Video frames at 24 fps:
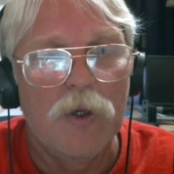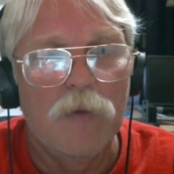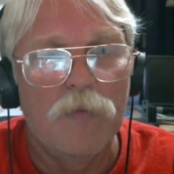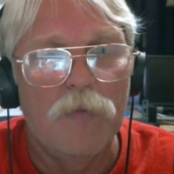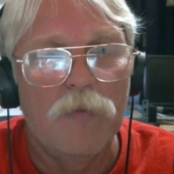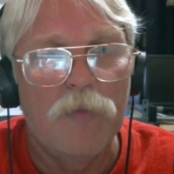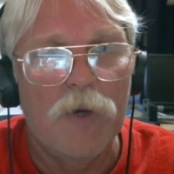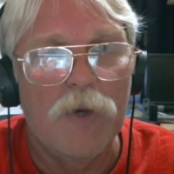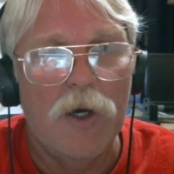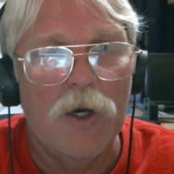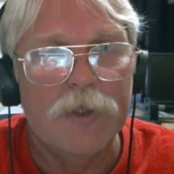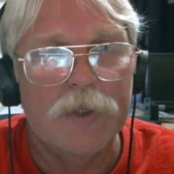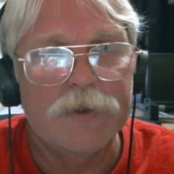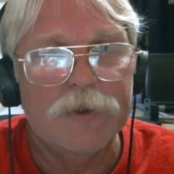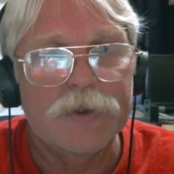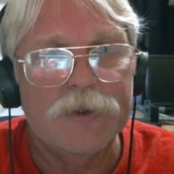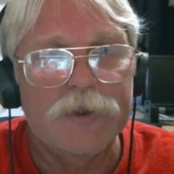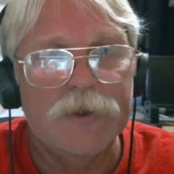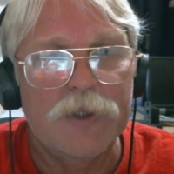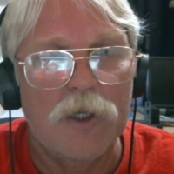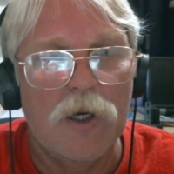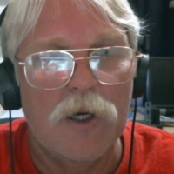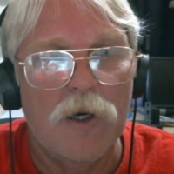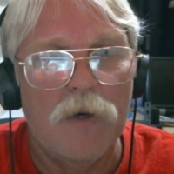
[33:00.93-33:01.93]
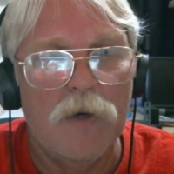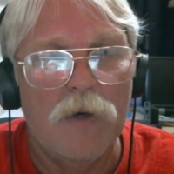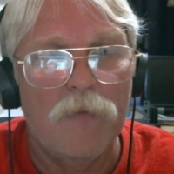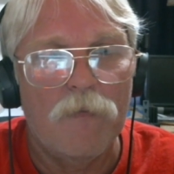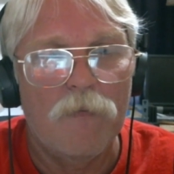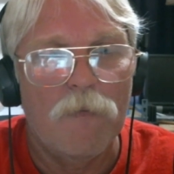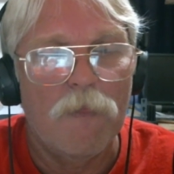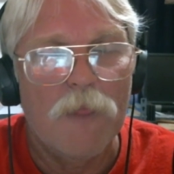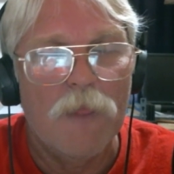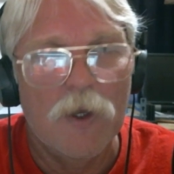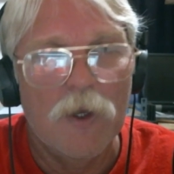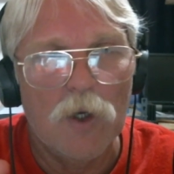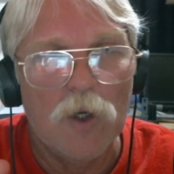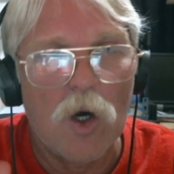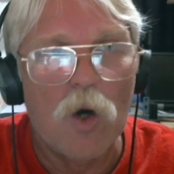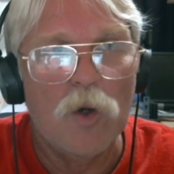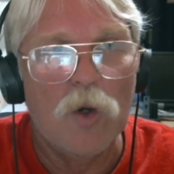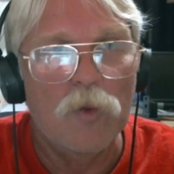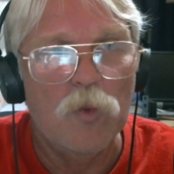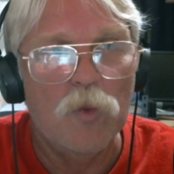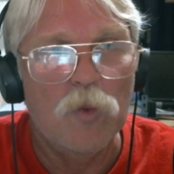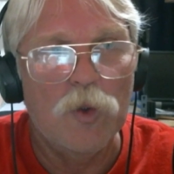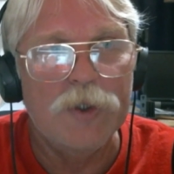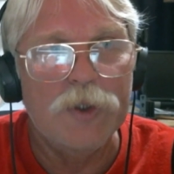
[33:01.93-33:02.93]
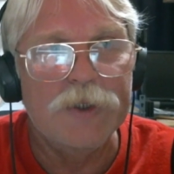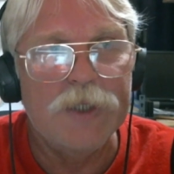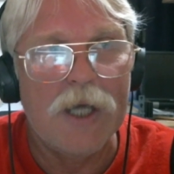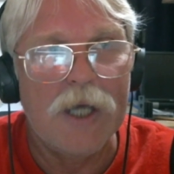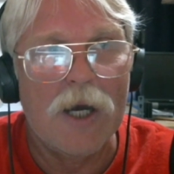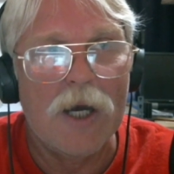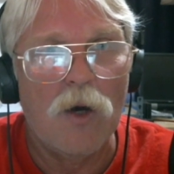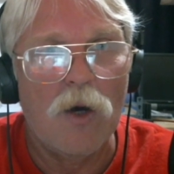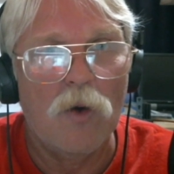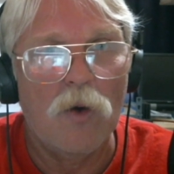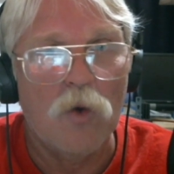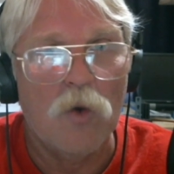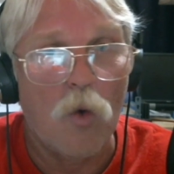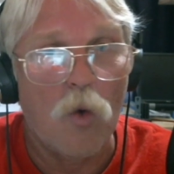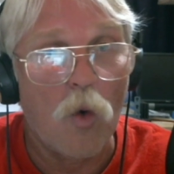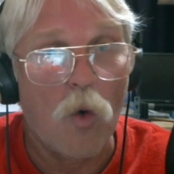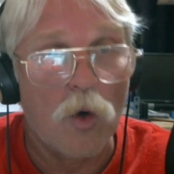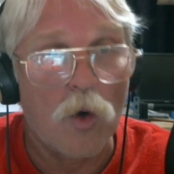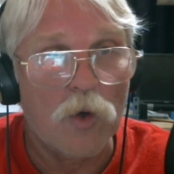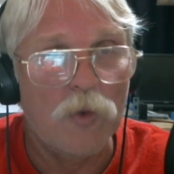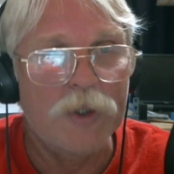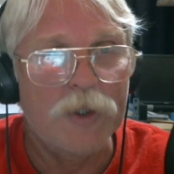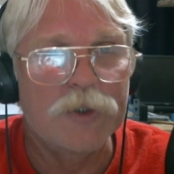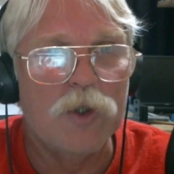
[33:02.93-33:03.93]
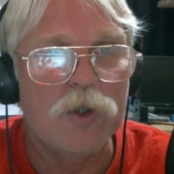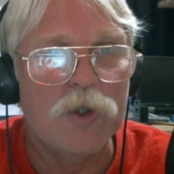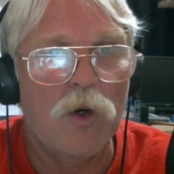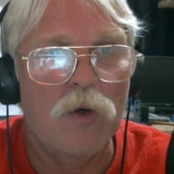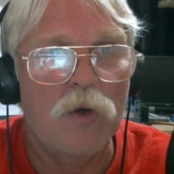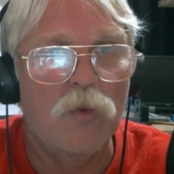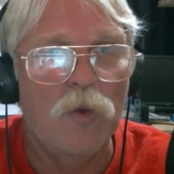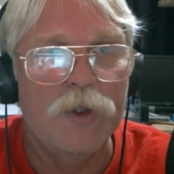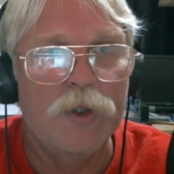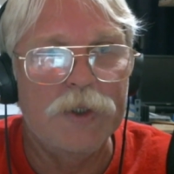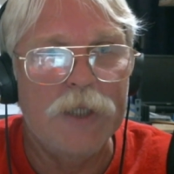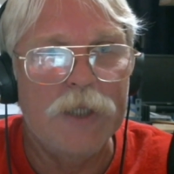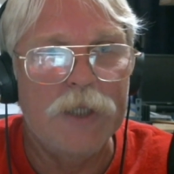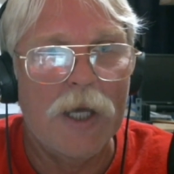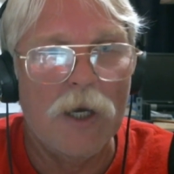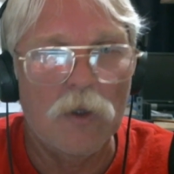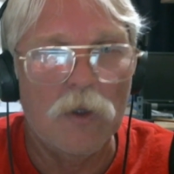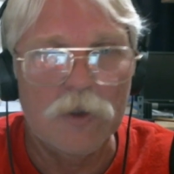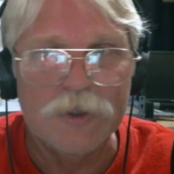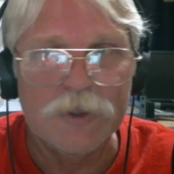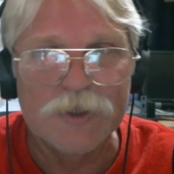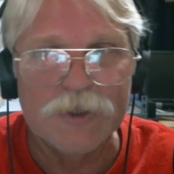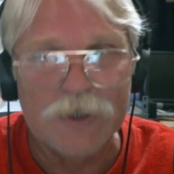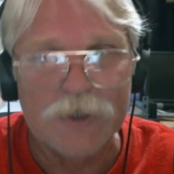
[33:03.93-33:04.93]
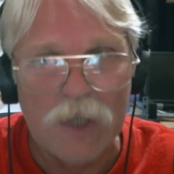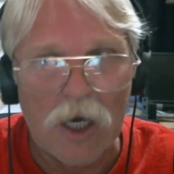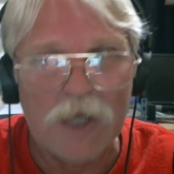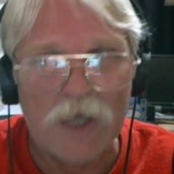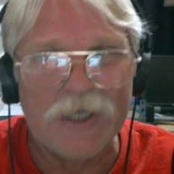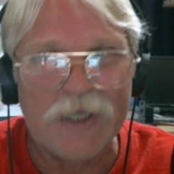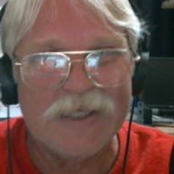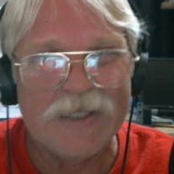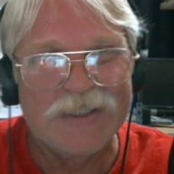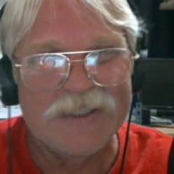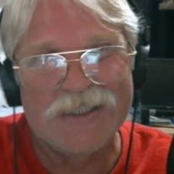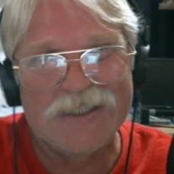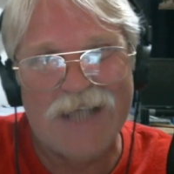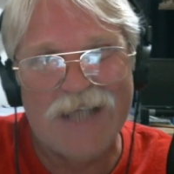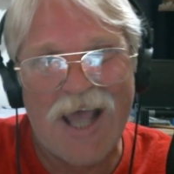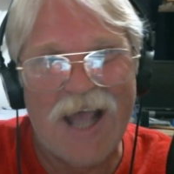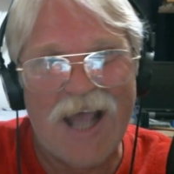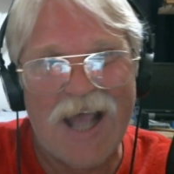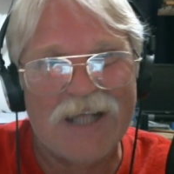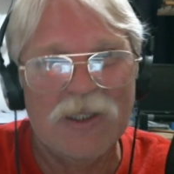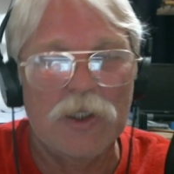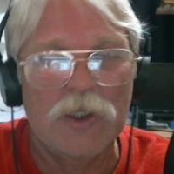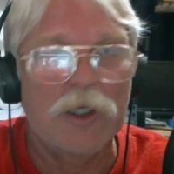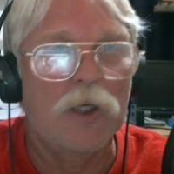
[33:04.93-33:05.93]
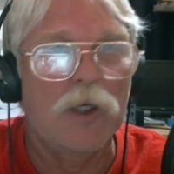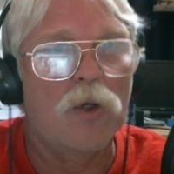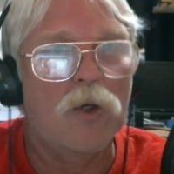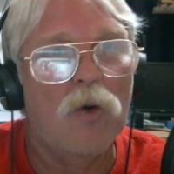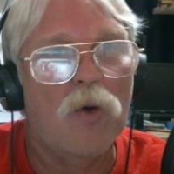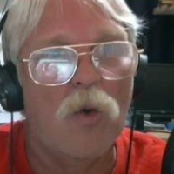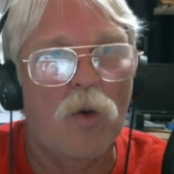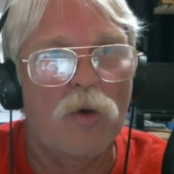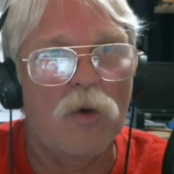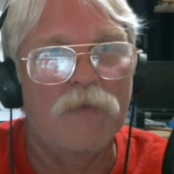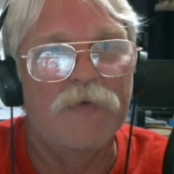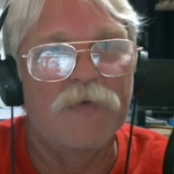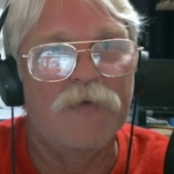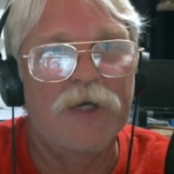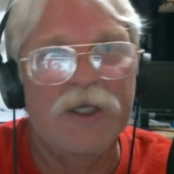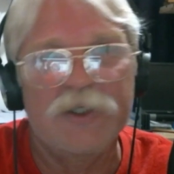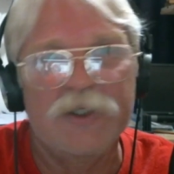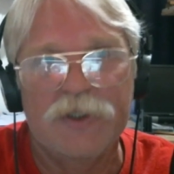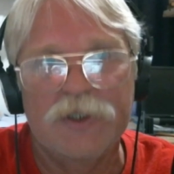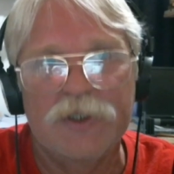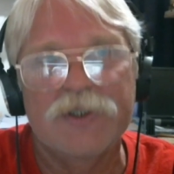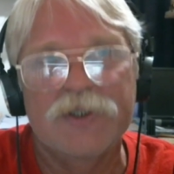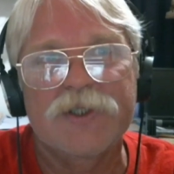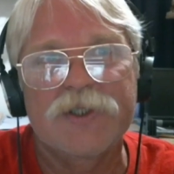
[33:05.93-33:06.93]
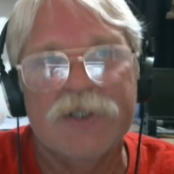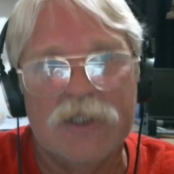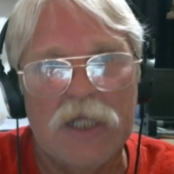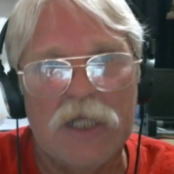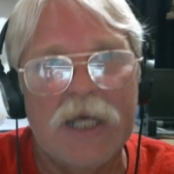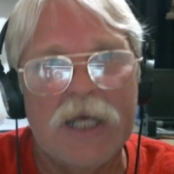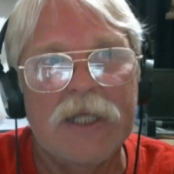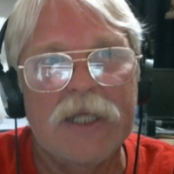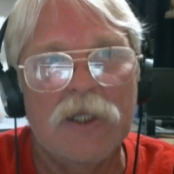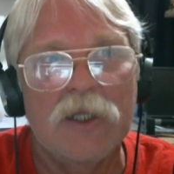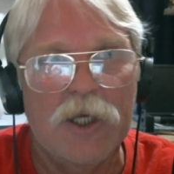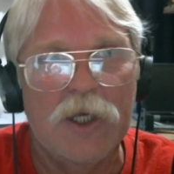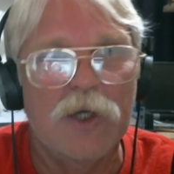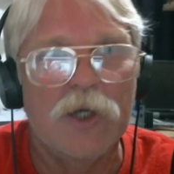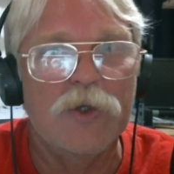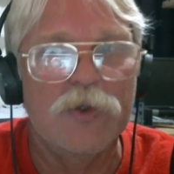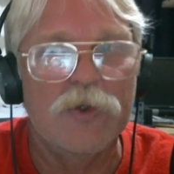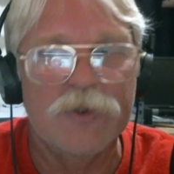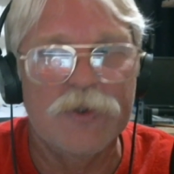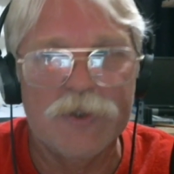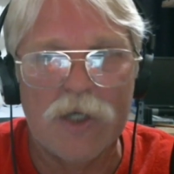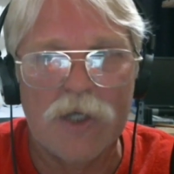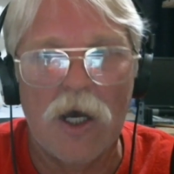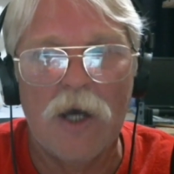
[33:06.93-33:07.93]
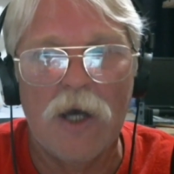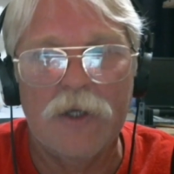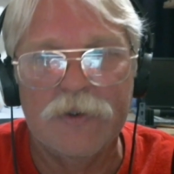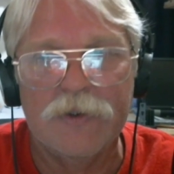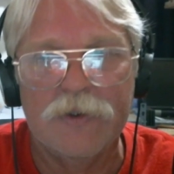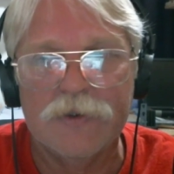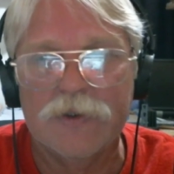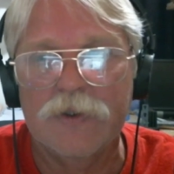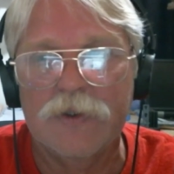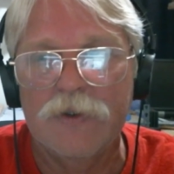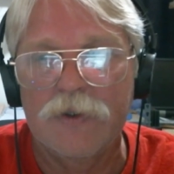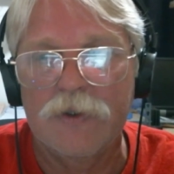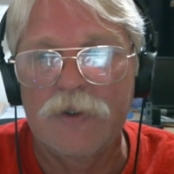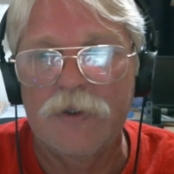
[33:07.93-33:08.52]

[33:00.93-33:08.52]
But um, hardwood dowel, quarter inch hardwood dowel is not exactly a quarter of an inch. It's slightly undersized.